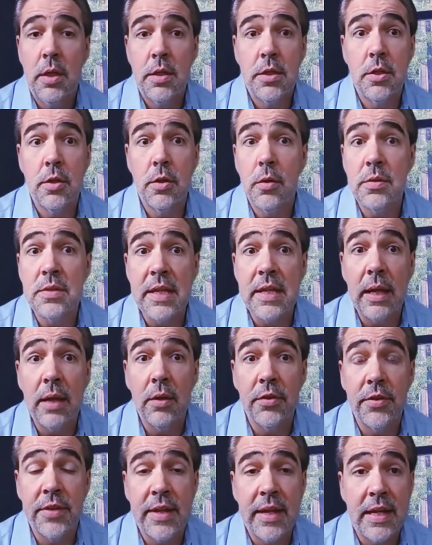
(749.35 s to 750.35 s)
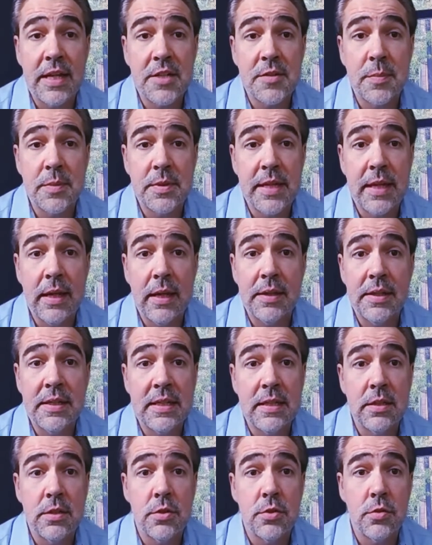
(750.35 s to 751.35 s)
you know hotels in the
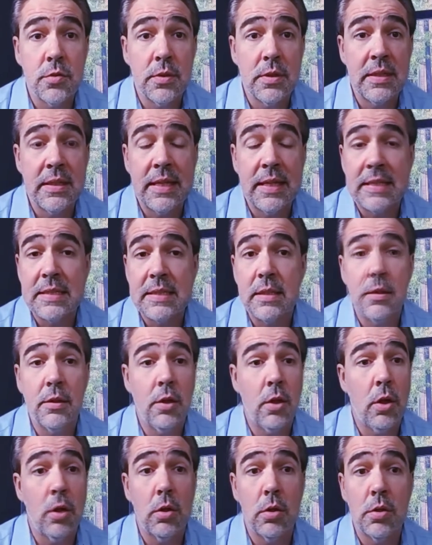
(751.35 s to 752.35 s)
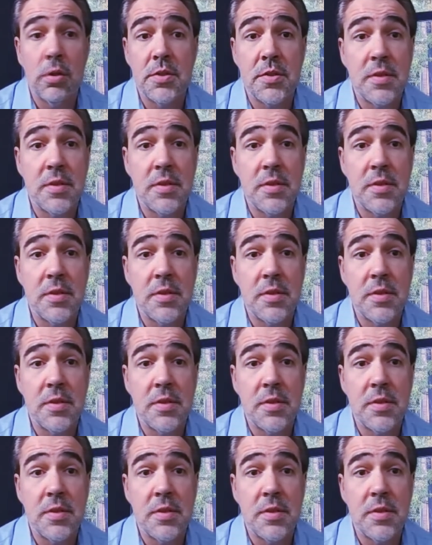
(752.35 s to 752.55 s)
hospitality industry, that's a large,